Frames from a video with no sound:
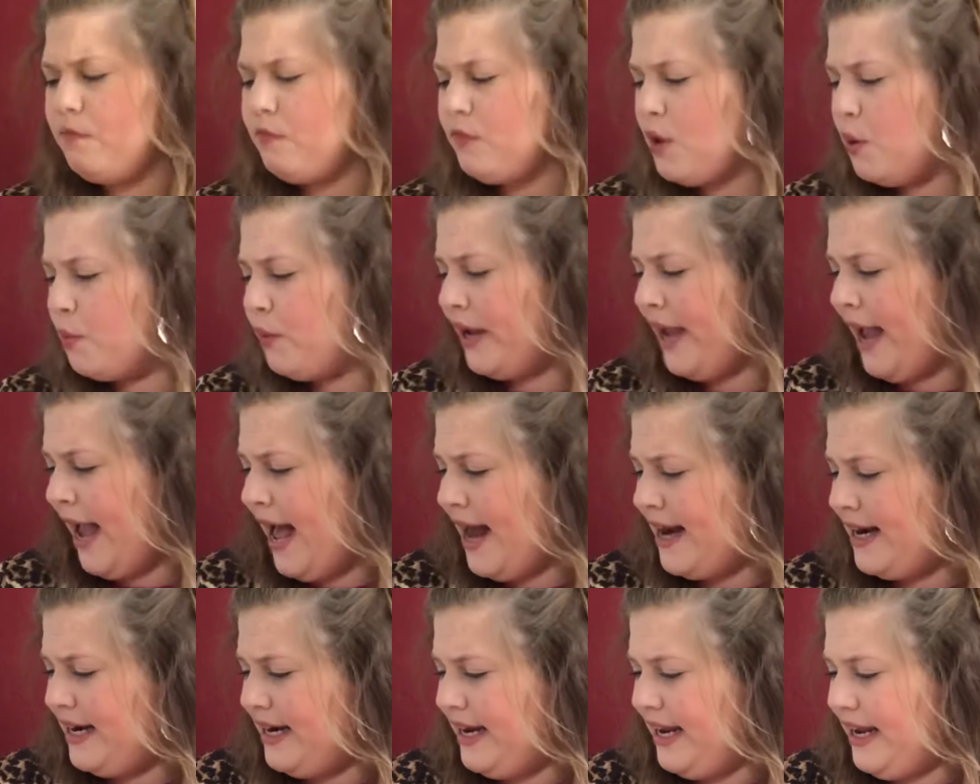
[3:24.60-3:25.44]
we
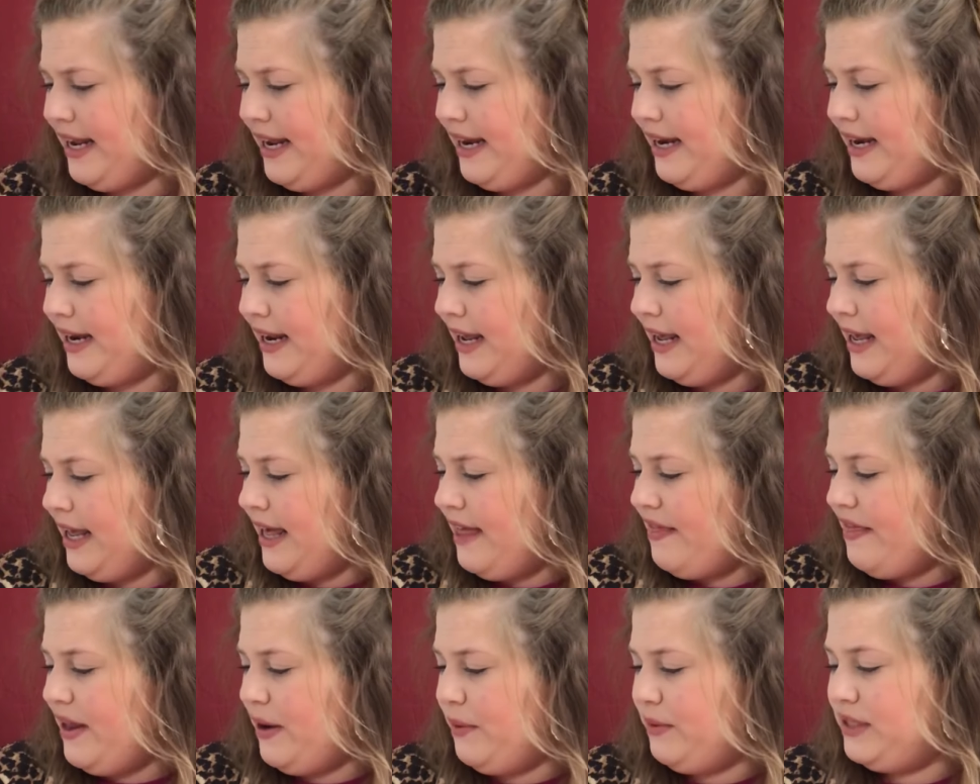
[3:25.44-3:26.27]
added in
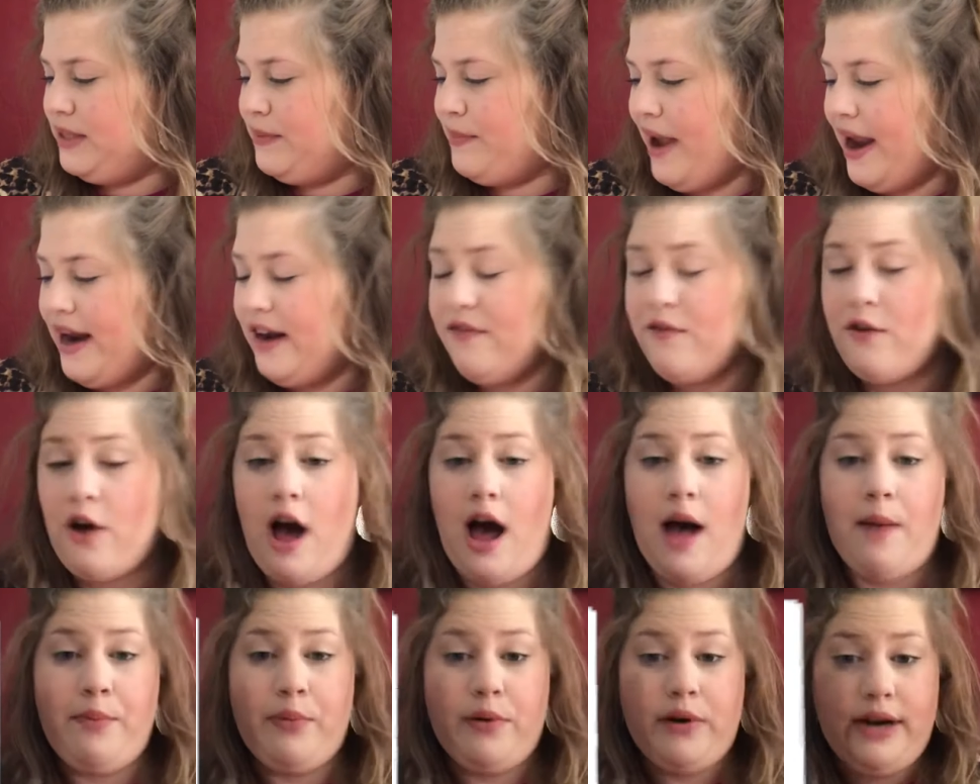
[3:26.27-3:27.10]
that it was made of
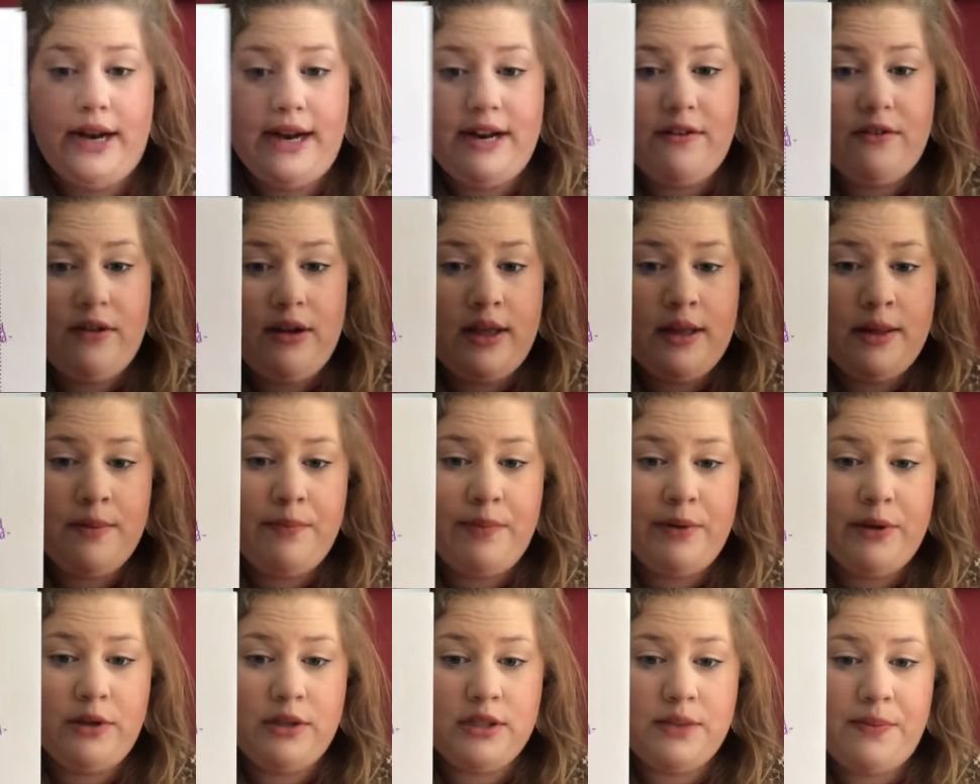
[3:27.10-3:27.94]
copper and
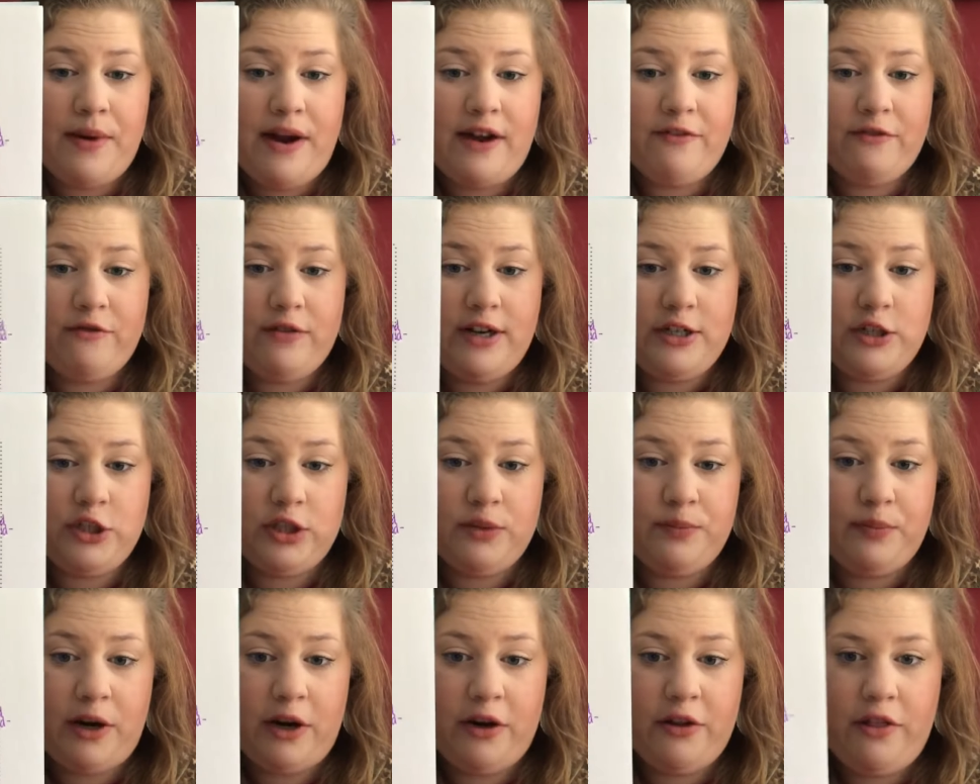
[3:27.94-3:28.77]
built by
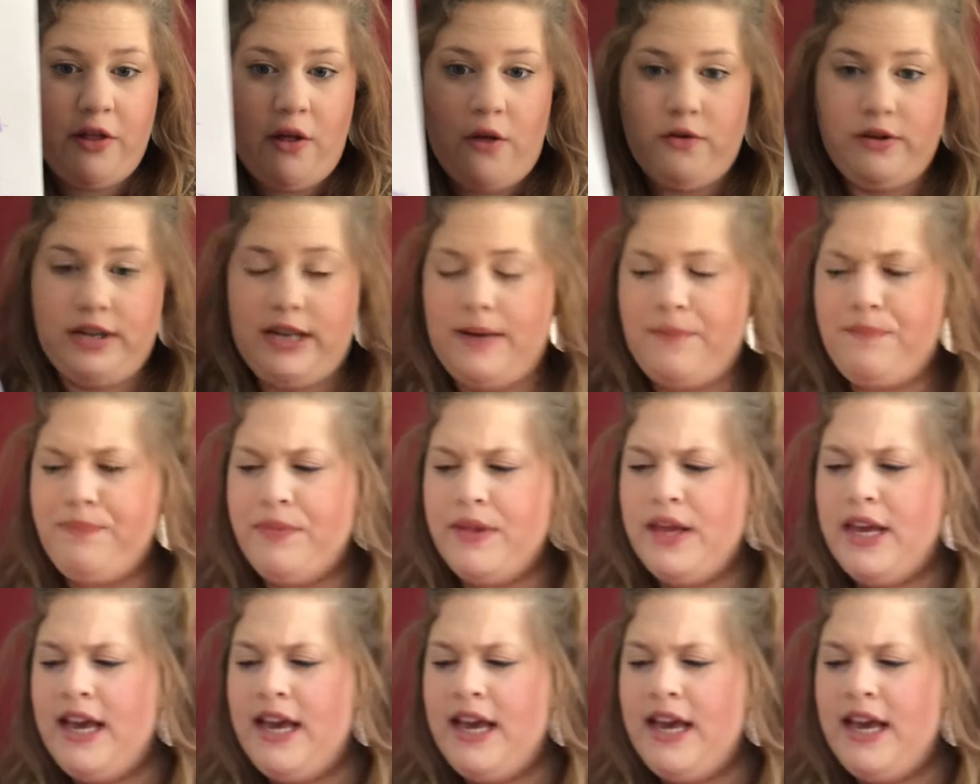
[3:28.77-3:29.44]
Frederick Bartholdi.